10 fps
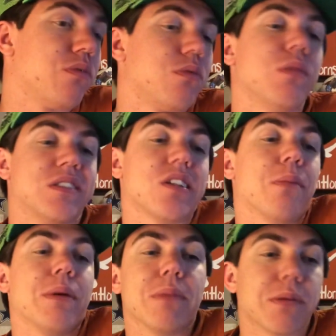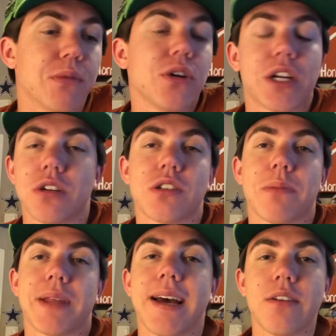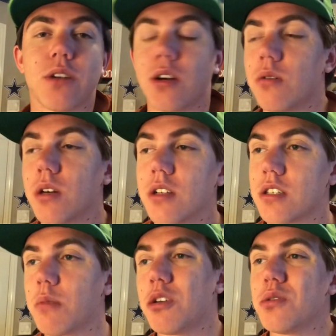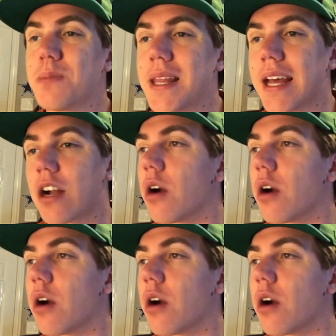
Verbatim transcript: it's going to be McMurray or something. I don't know, someone who's been in that car.